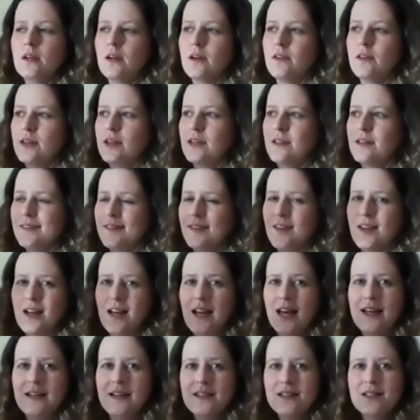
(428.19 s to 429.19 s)
I think it's the
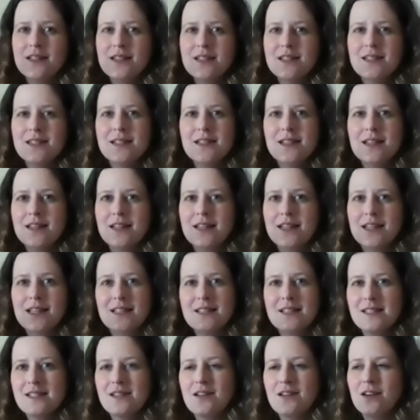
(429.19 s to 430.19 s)
lens
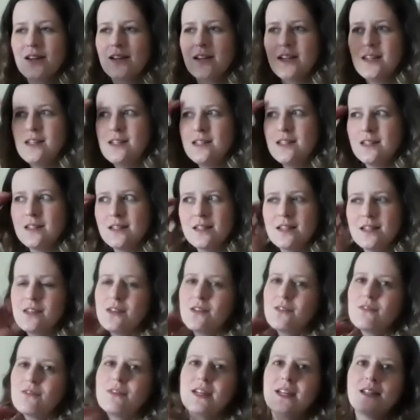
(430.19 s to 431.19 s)
inside
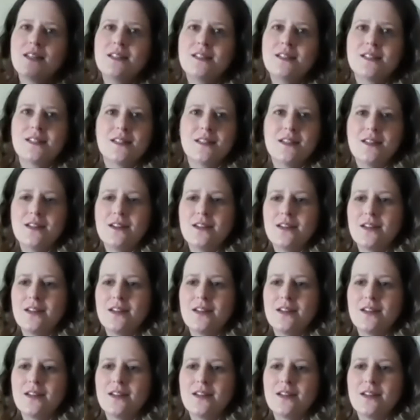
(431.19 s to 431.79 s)
that reads,